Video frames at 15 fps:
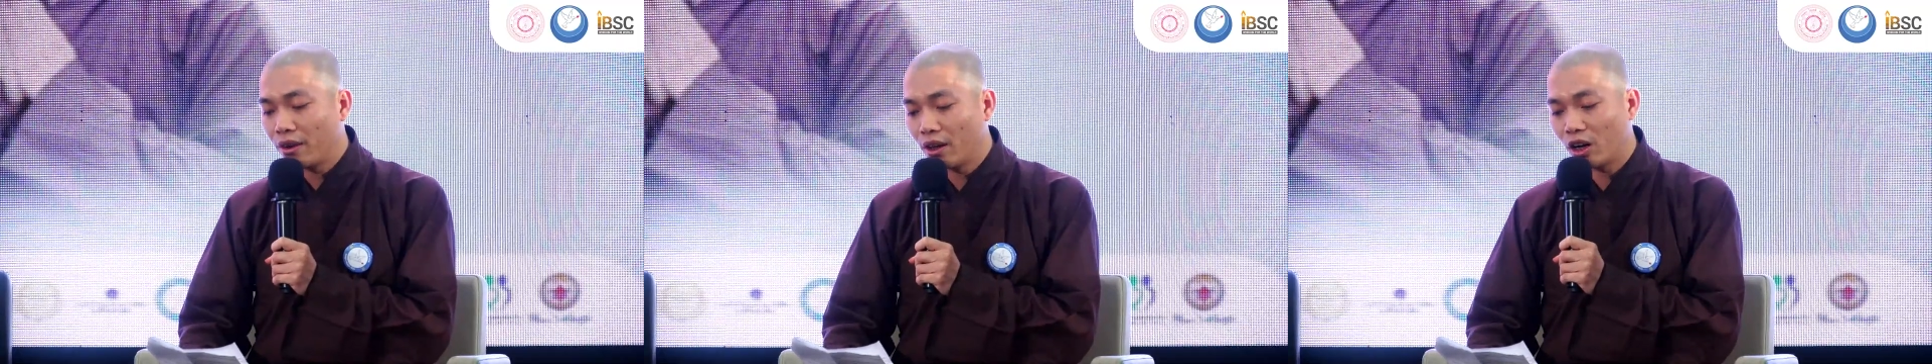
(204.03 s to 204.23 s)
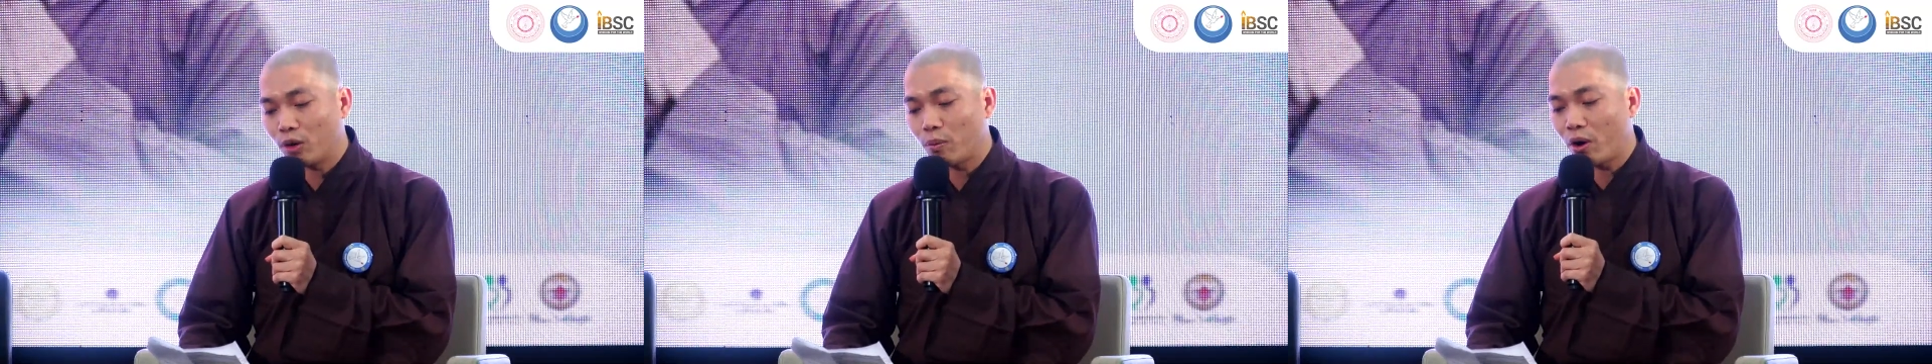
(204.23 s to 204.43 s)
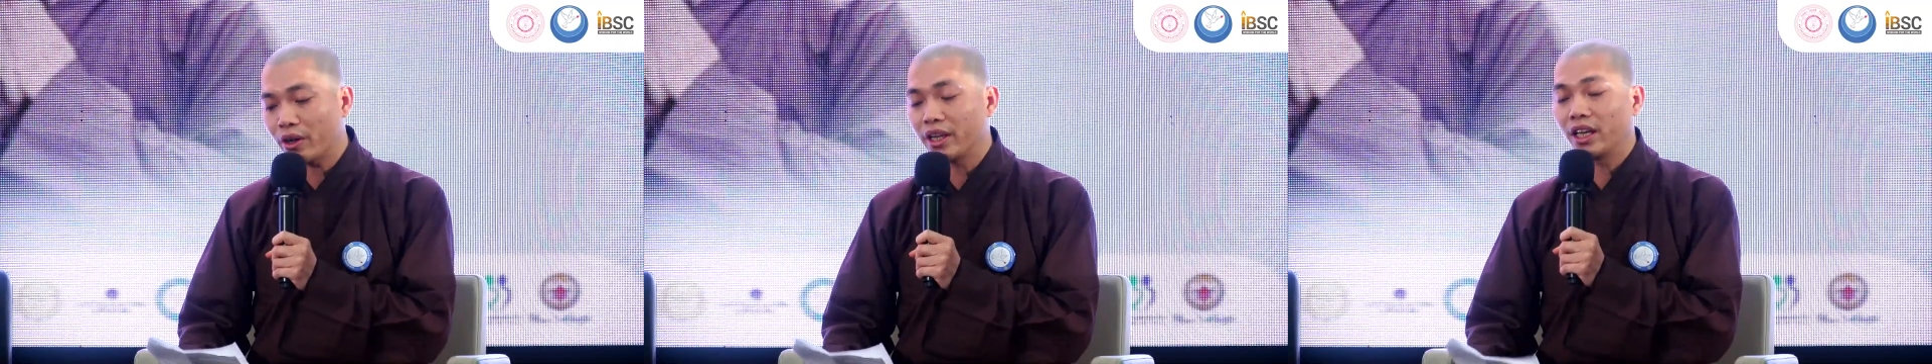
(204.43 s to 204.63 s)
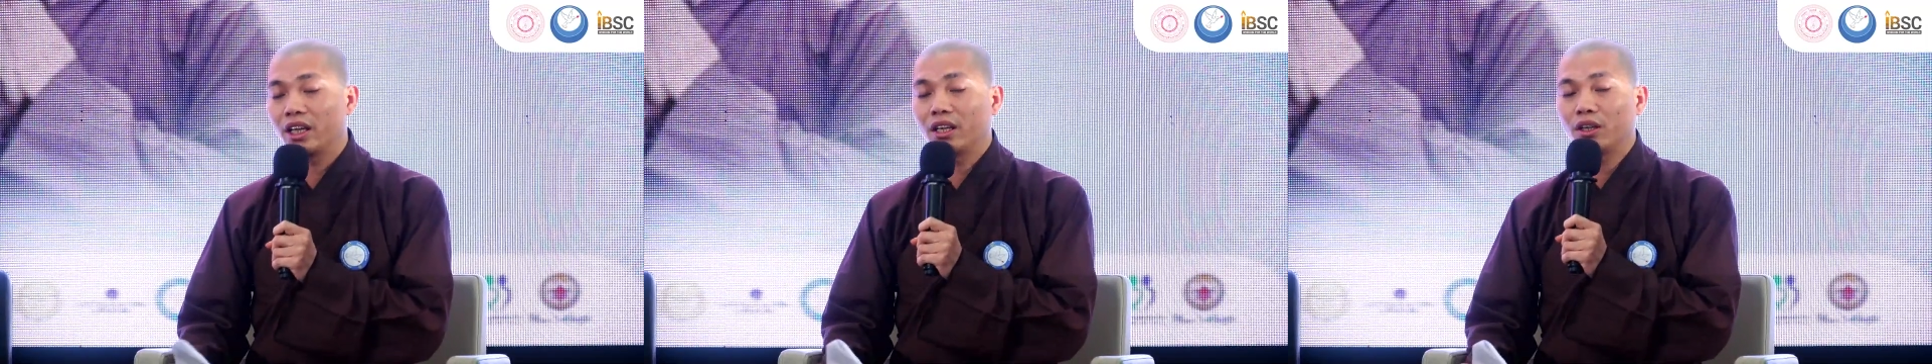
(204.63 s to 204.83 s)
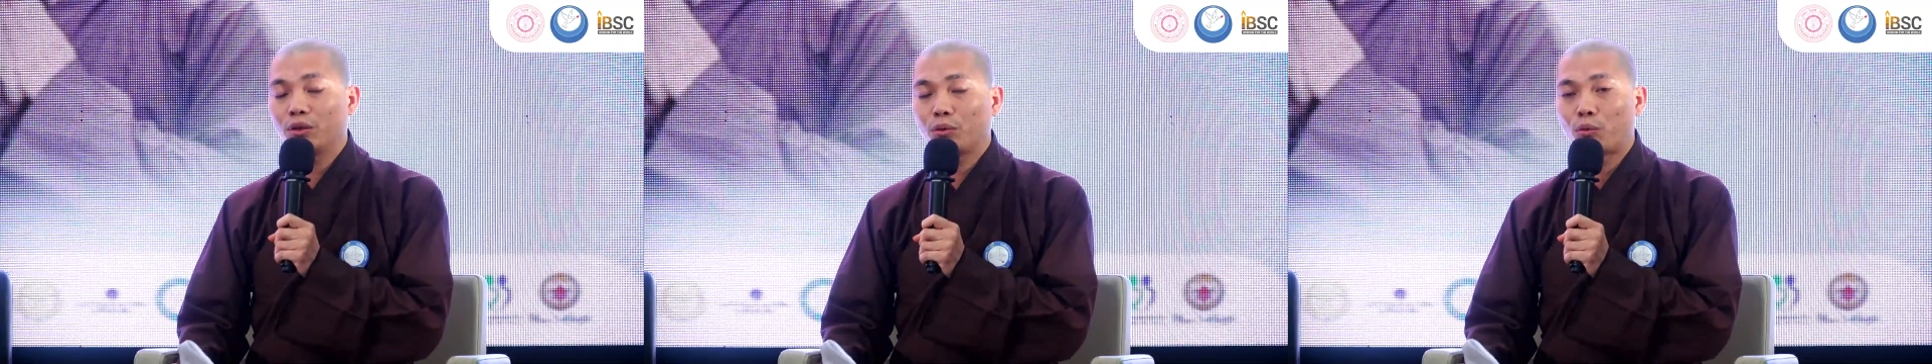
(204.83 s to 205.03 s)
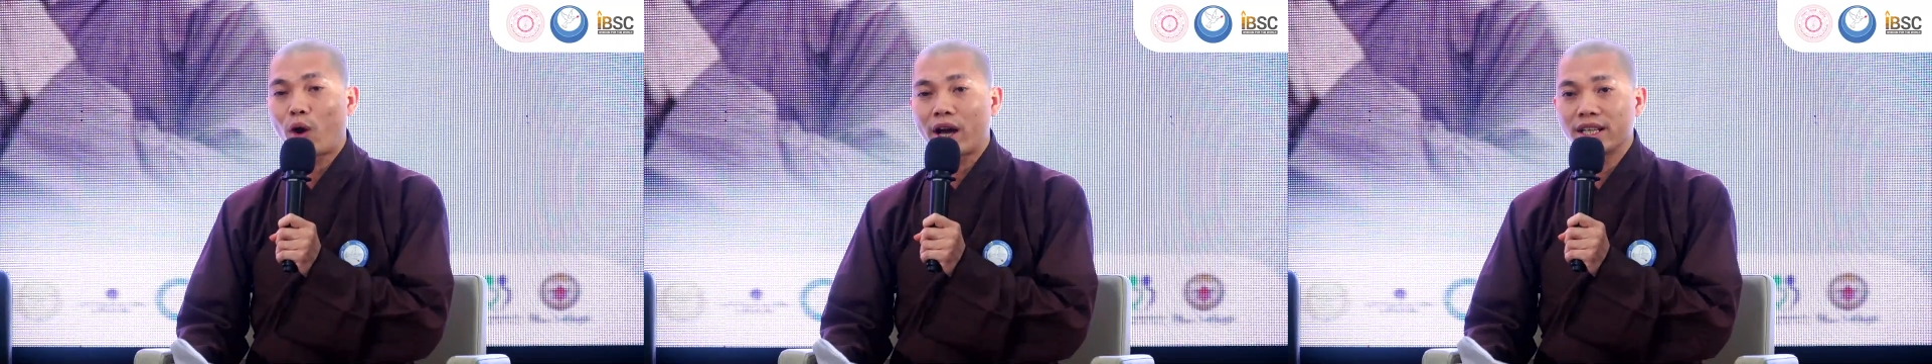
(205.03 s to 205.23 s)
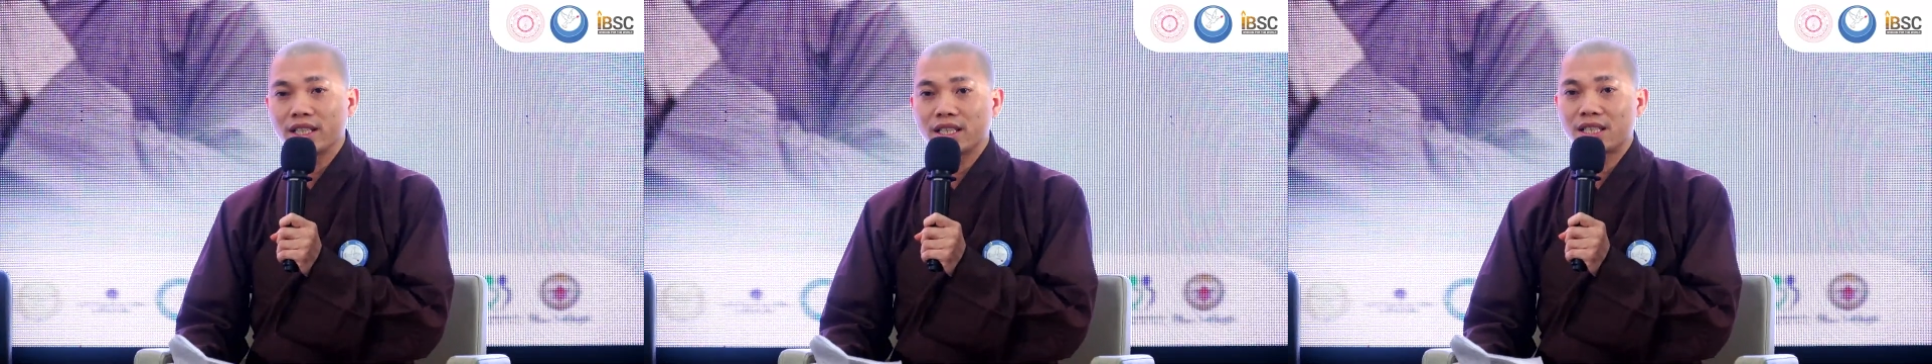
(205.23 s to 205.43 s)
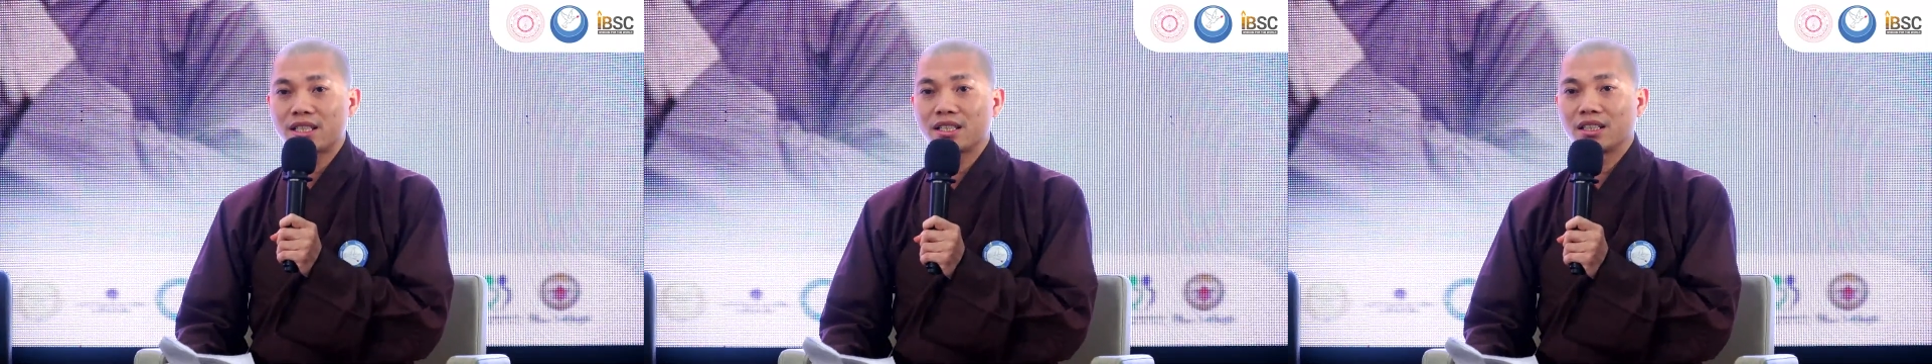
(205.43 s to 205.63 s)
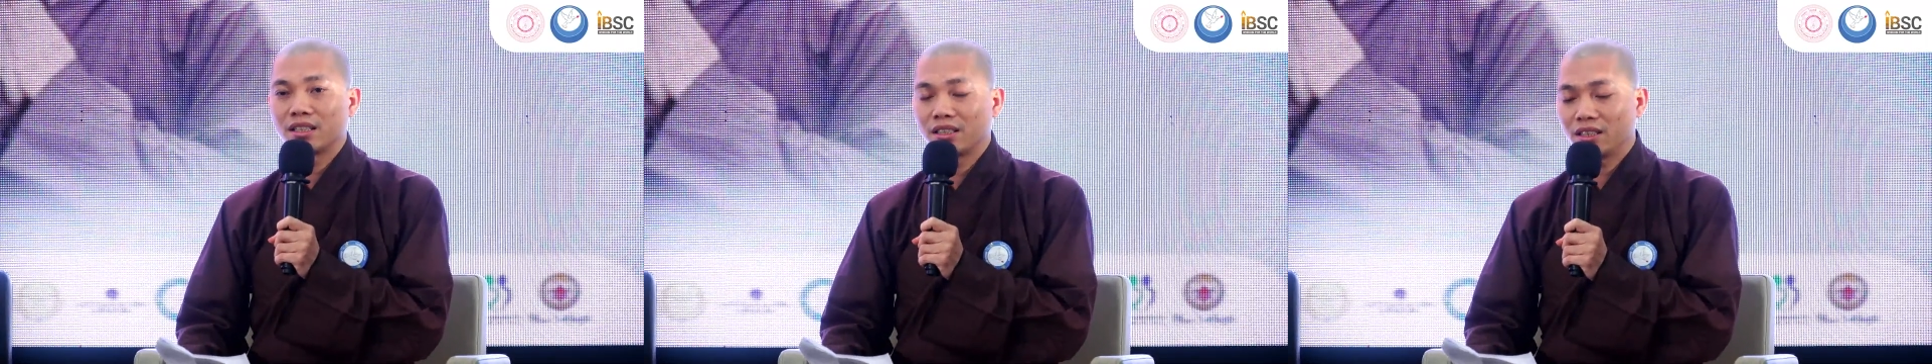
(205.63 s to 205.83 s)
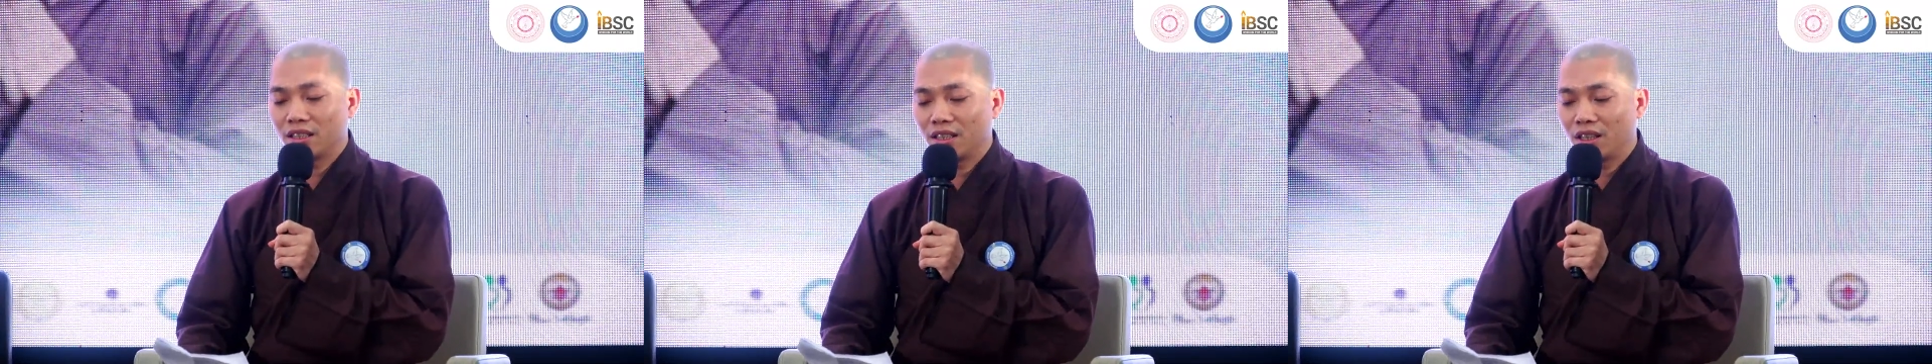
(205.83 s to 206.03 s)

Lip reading: nobody wants